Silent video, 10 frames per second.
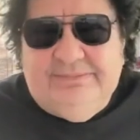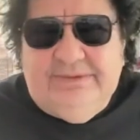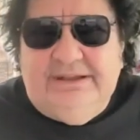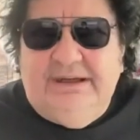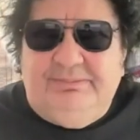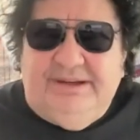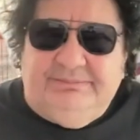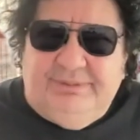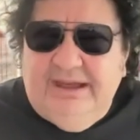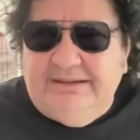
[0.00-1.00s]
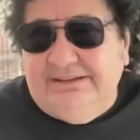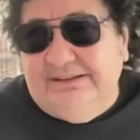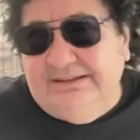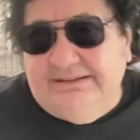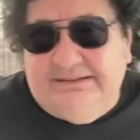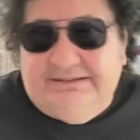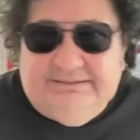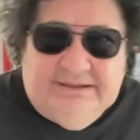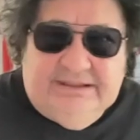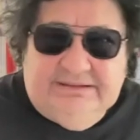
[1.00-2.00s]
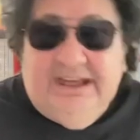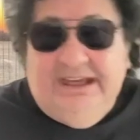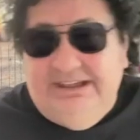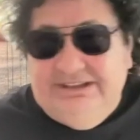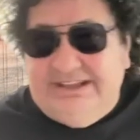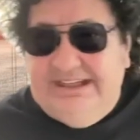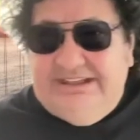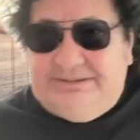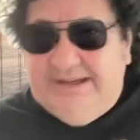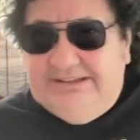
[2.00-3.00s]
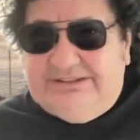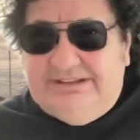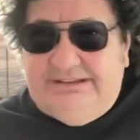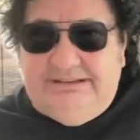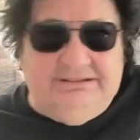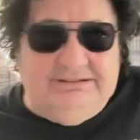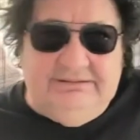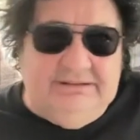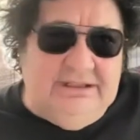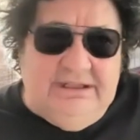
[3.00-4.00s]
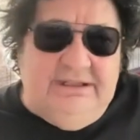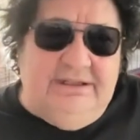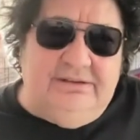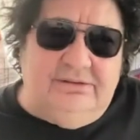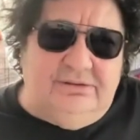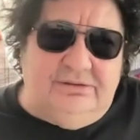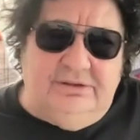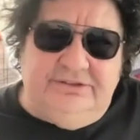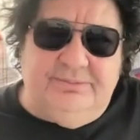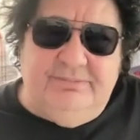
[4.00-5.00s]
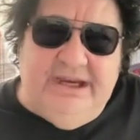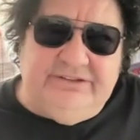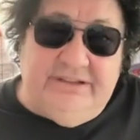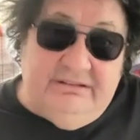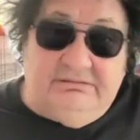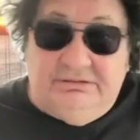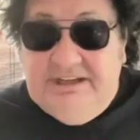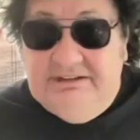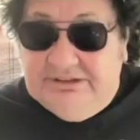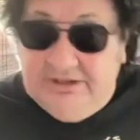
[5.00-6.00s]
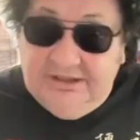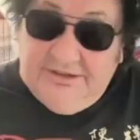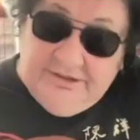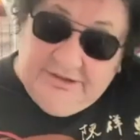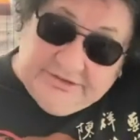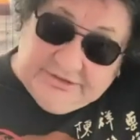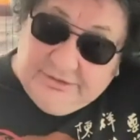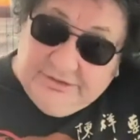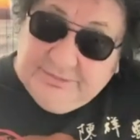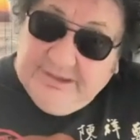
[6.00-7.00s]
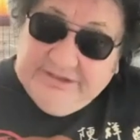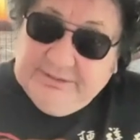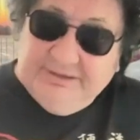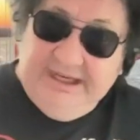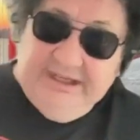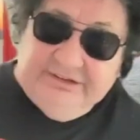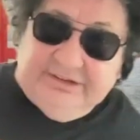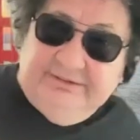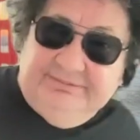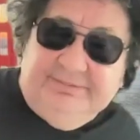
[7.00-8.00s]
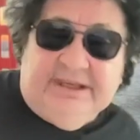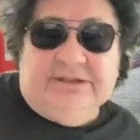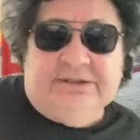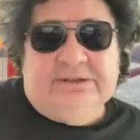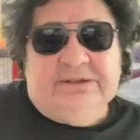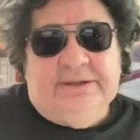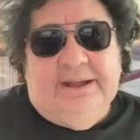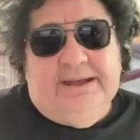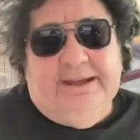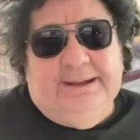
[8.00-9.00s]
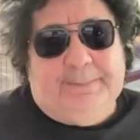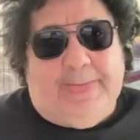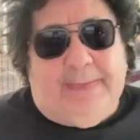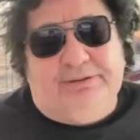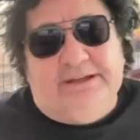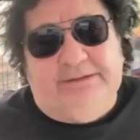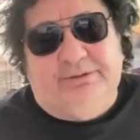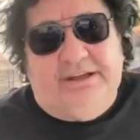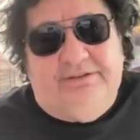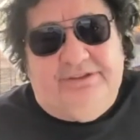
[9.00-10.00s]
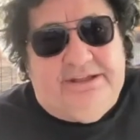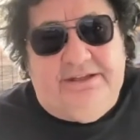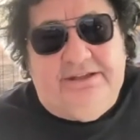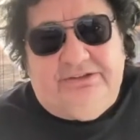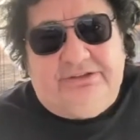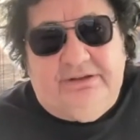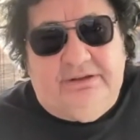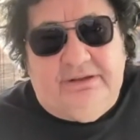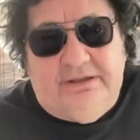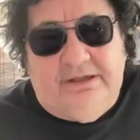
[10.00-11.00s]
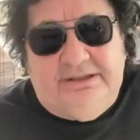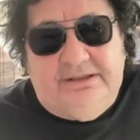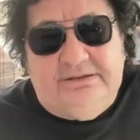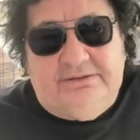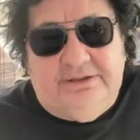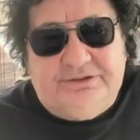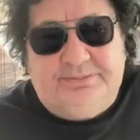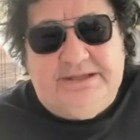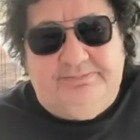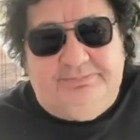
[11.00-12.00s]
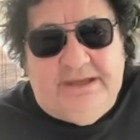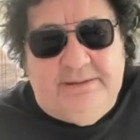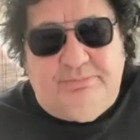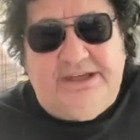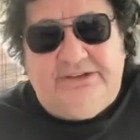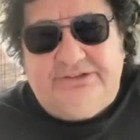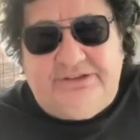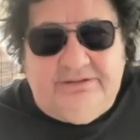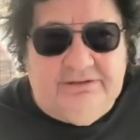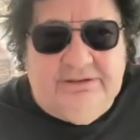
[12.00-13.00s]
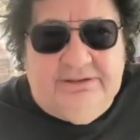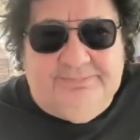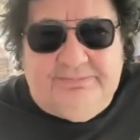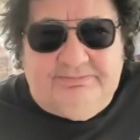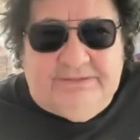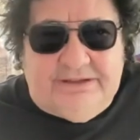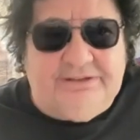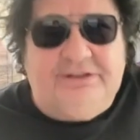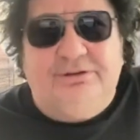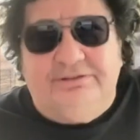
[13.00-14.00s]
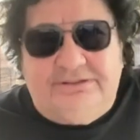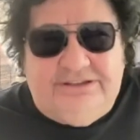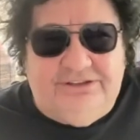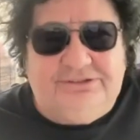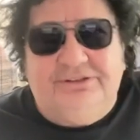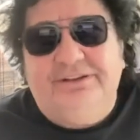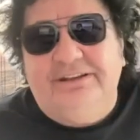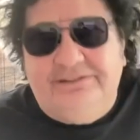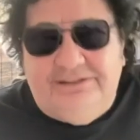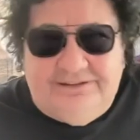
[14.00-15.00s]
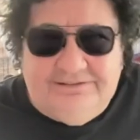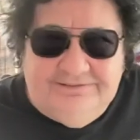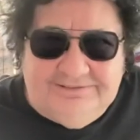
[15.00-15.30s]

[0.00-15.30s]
you know, Ben Butler, nowadays Danny Spencer, and all these amazing, you know, Karen Tolhurst, all these amazing players that I've played with over the years. And I don't know, I've just been blessed. Don't they call it kissed on the, you know?